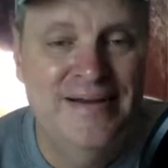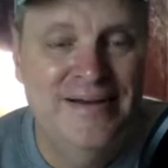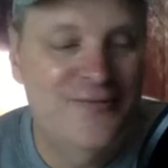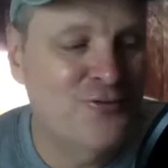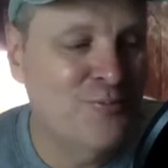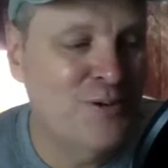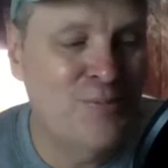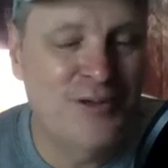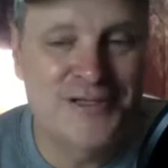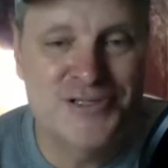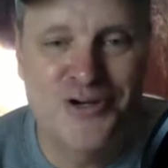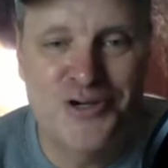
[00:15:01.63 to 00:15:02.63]
For
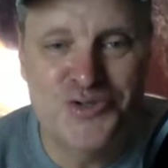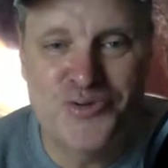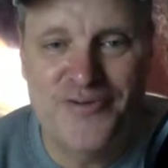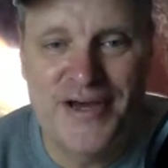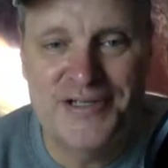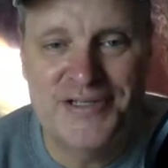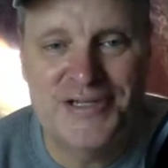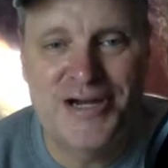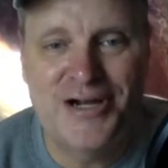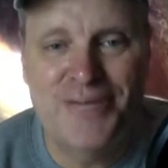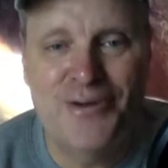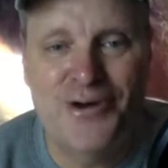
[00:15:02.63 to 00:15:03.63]
probably as long as we've had a
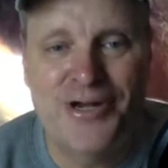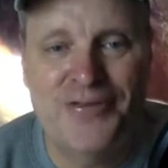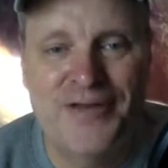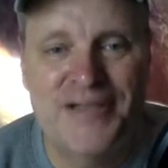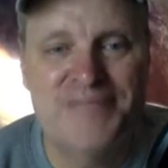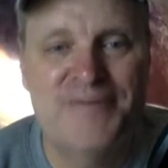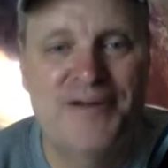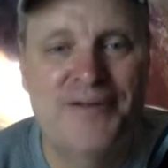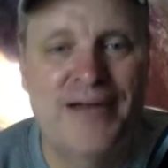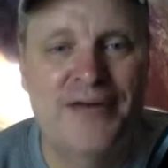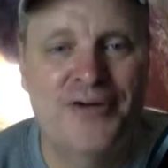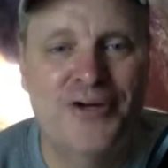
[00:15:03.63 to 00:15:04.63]
stock market, that's been
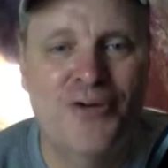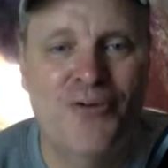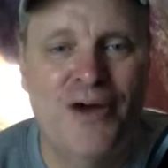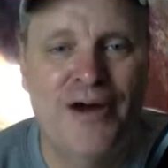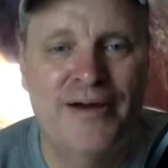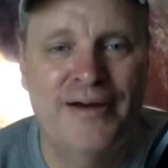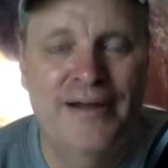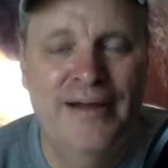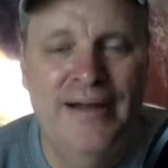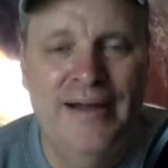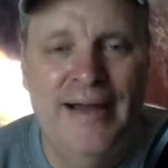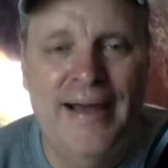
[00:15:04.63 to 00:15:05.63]
allowed to go on.
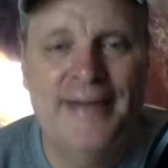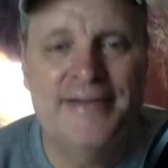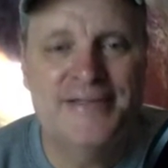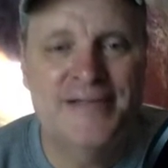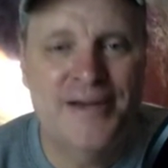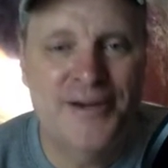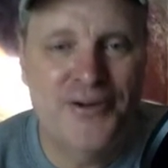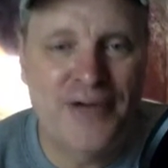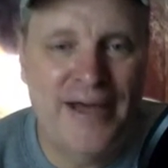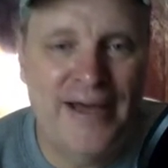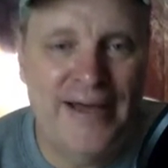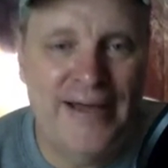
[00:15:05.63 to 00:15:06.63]
And it's not
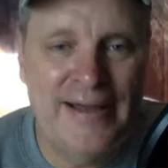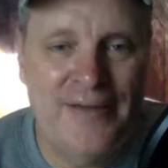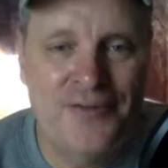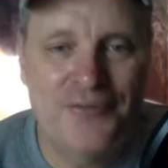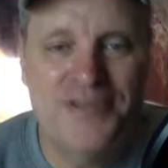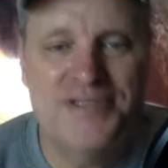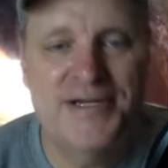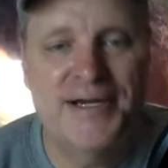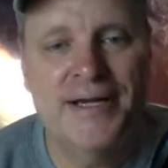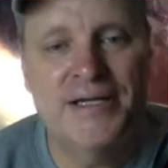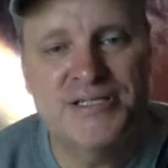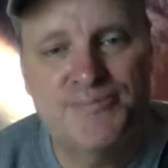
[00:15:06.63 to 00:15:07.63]
okay. And the reason it
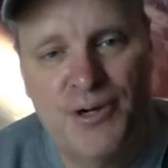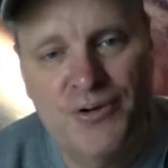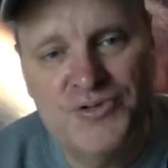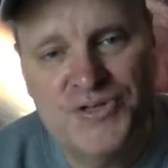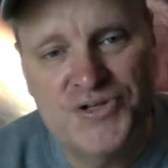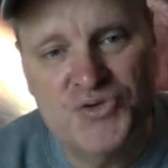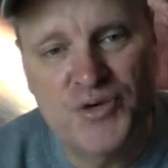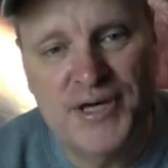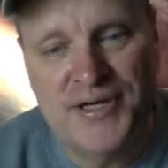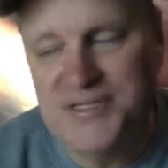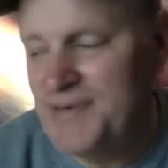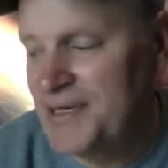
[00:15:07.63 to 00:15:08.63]
got exposed this
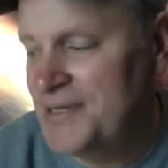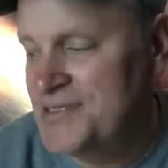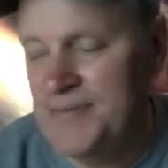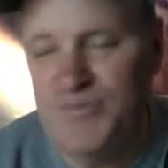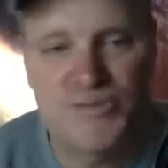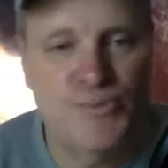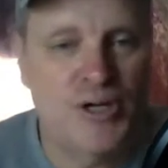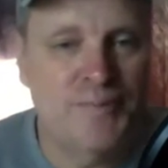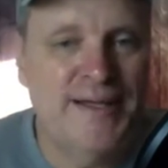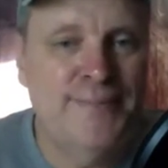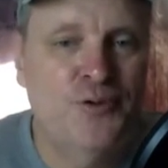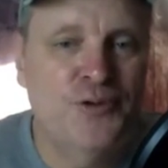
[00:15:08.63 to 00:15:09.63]
week is because some smart
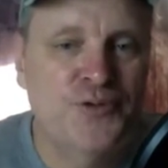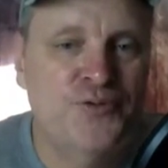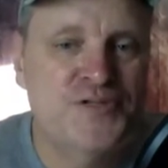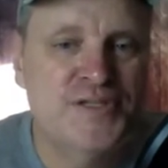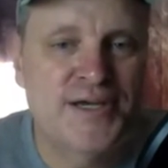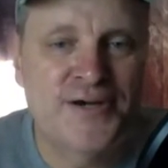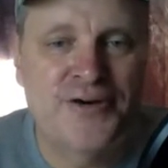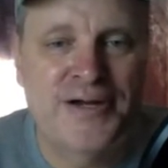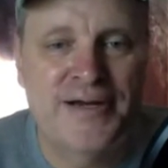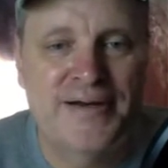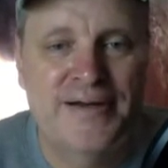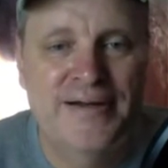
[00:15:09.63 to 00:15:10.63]
people used the internet